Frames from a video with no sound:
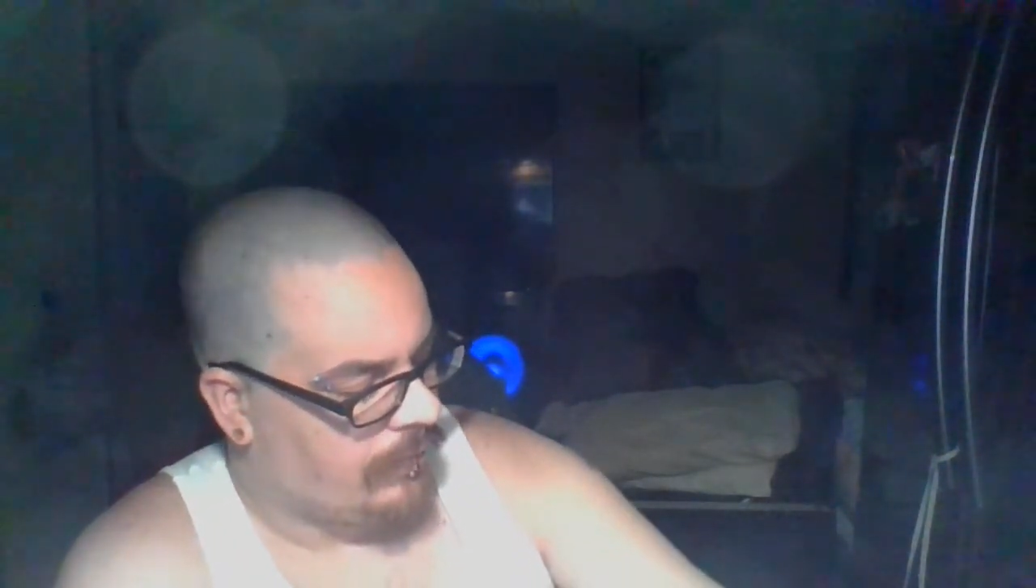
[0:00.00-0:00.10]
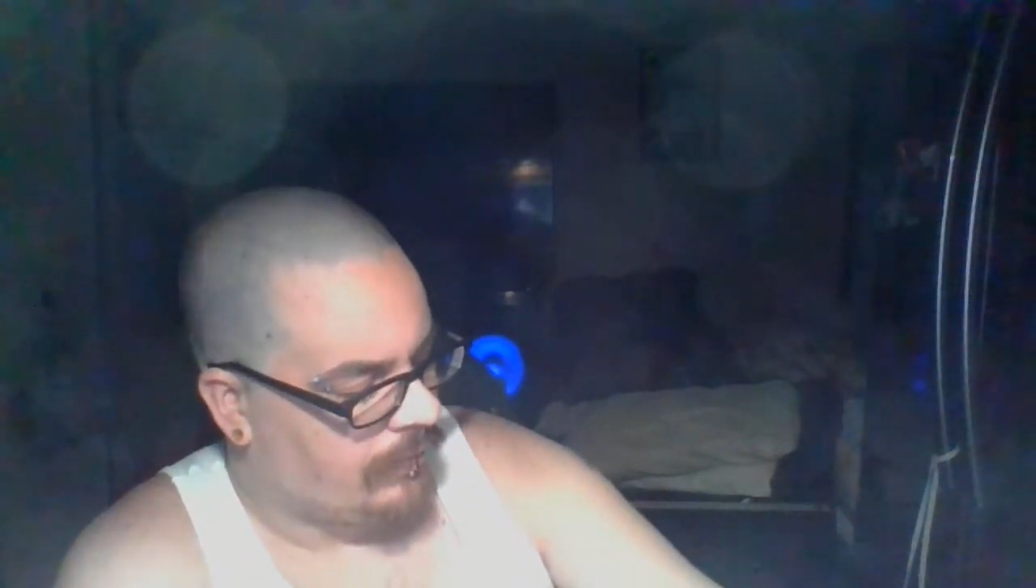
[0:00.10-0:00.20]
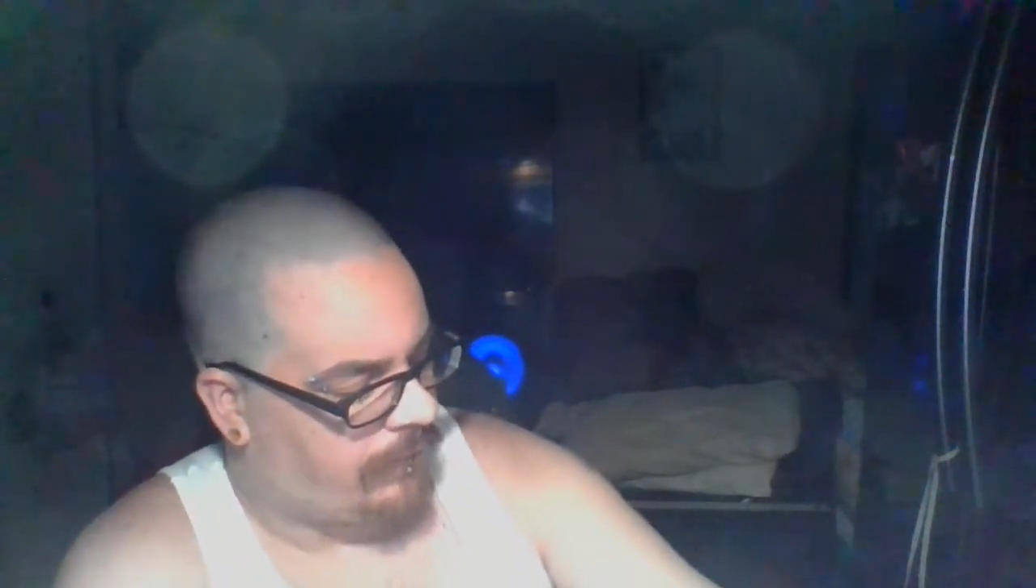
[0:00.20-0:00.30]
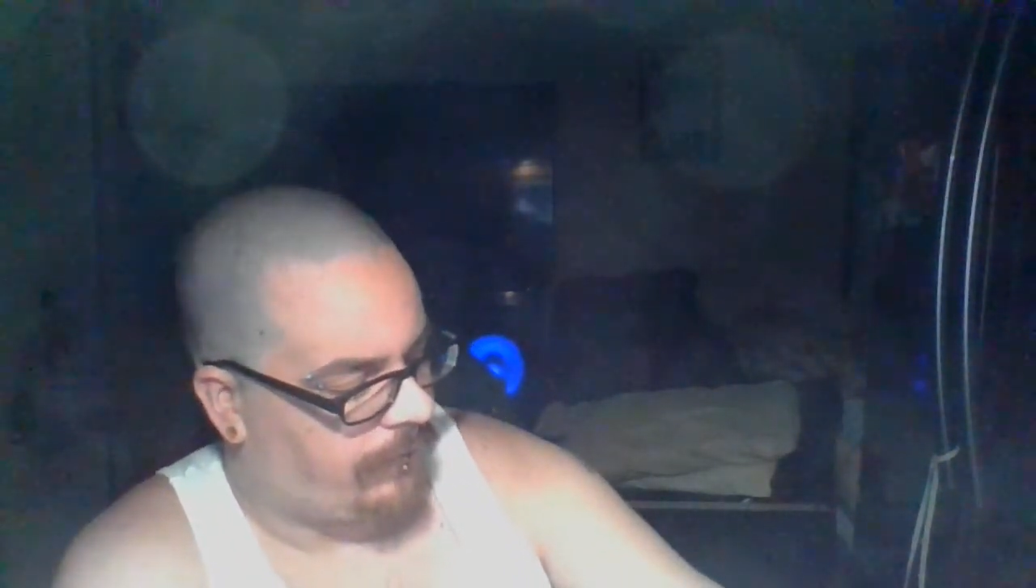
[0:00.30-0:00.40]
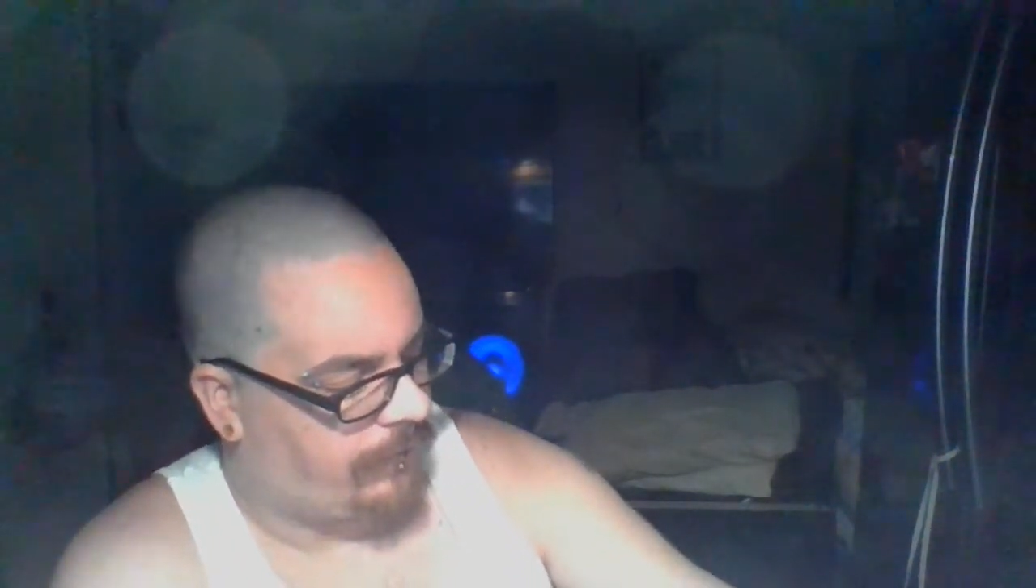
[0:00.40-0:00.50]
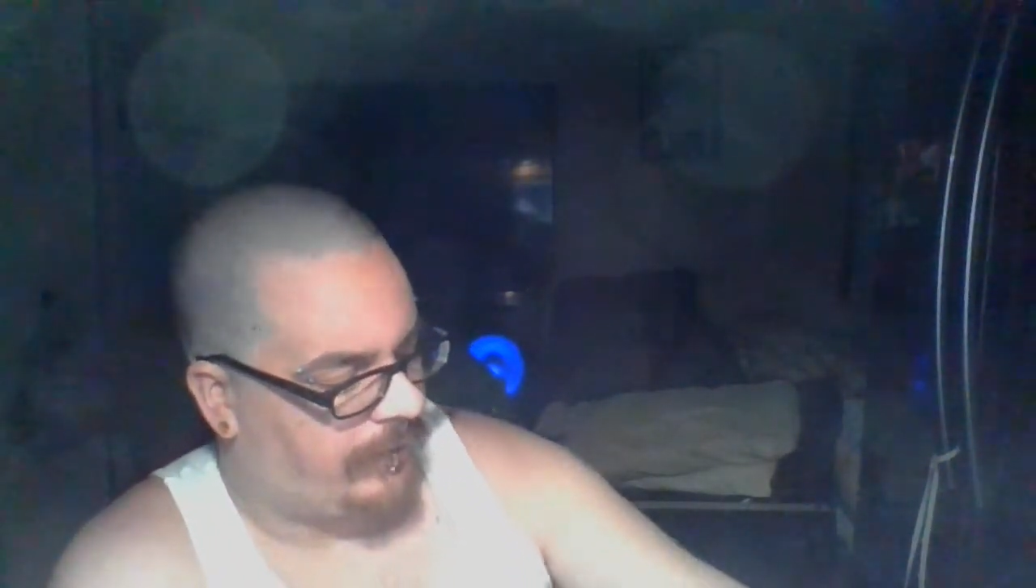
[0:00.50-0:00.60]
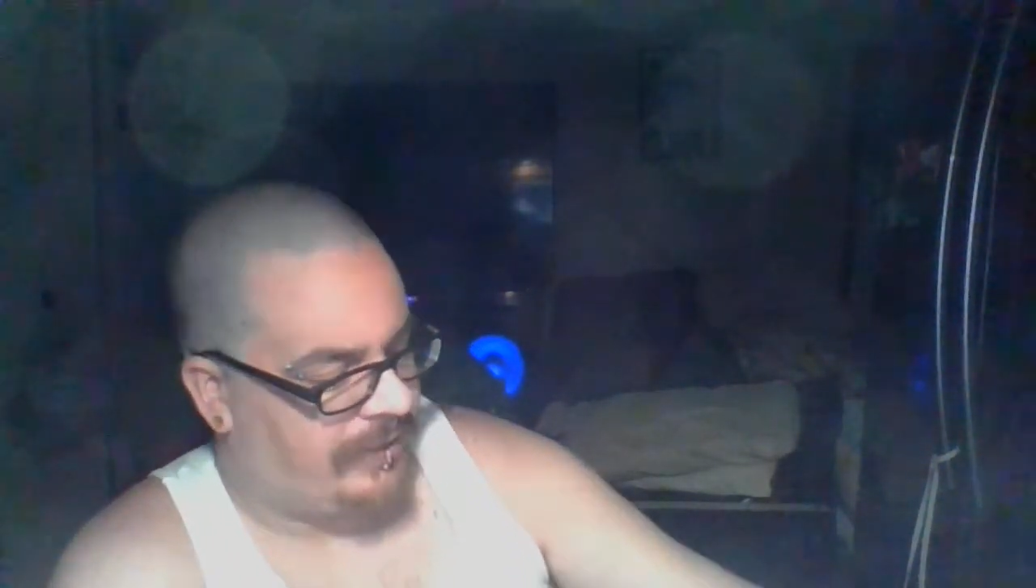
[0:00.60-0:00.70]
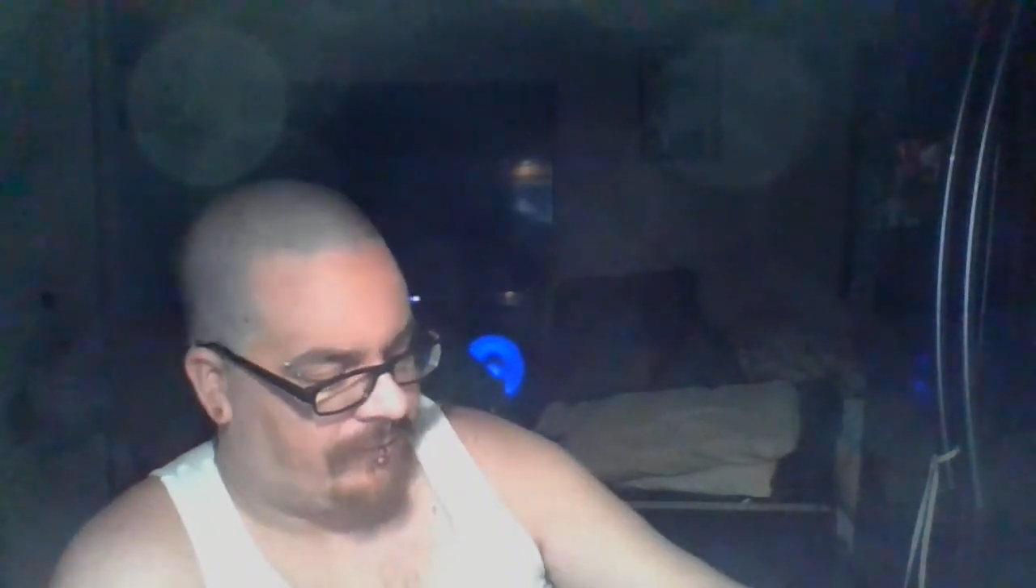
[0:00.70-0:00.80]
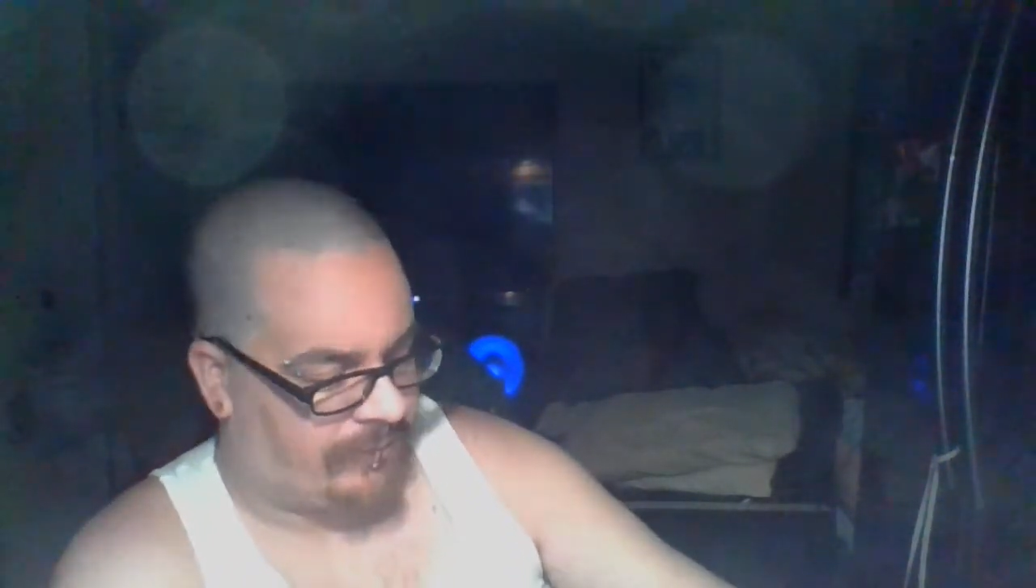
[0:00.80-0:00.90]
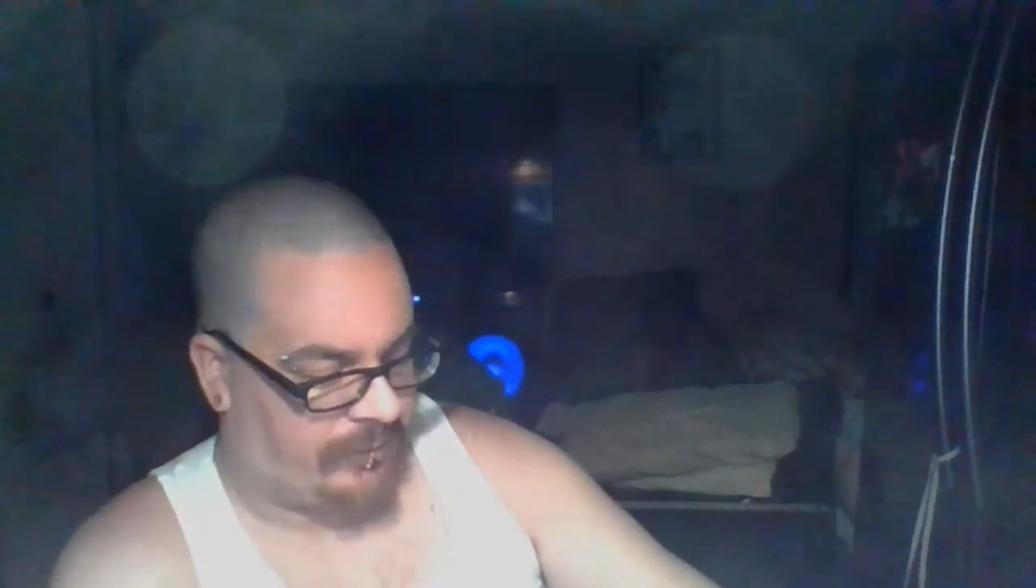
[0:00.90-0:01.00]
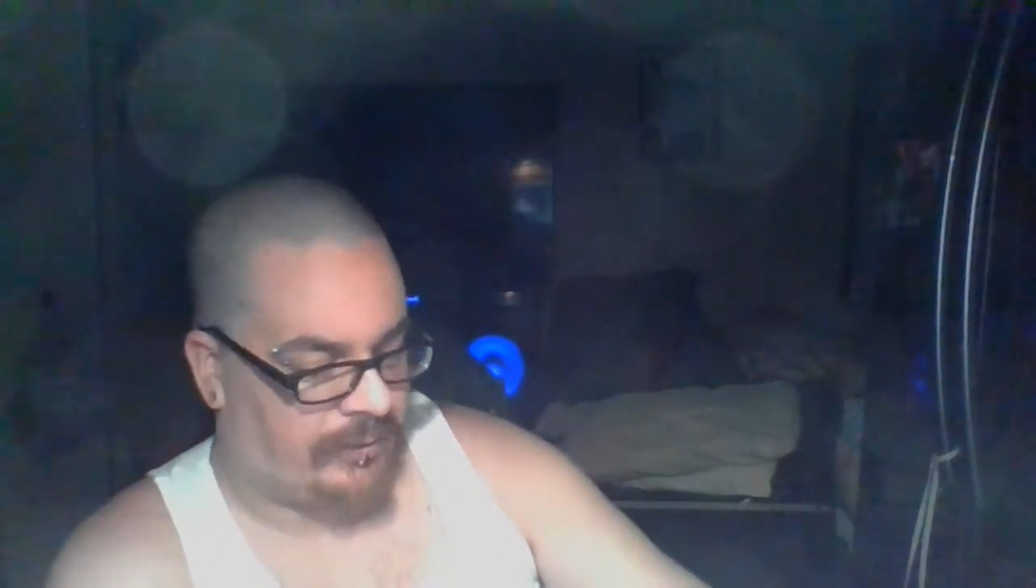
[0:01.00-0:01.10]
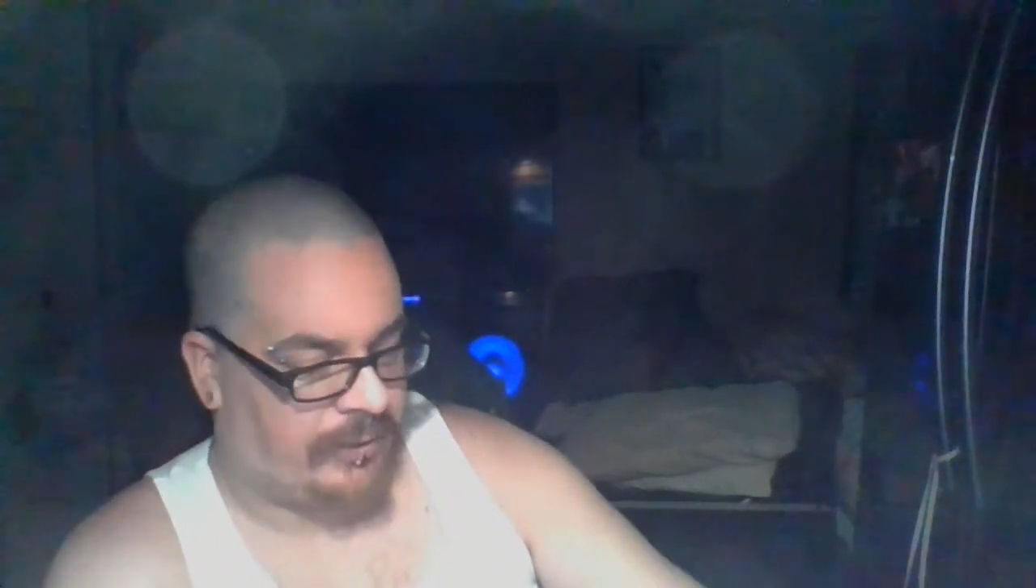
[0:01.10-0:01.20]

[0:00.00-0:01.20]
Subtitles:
flavor